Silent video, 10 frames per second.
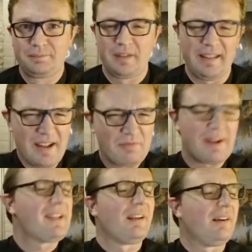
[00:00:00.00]
I then
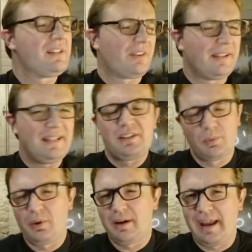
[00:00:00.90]
realised I need
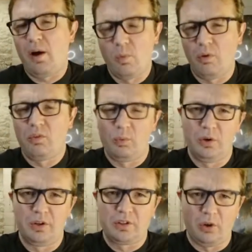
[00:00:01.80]
to work out what the
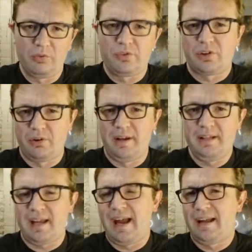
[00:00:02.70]
word
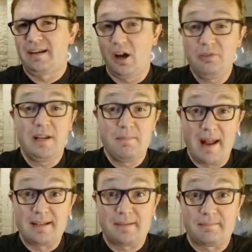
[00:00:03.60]
consecrate and holy
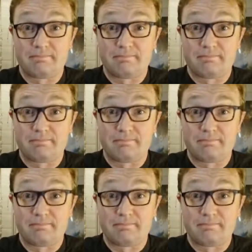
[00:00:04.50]
meant.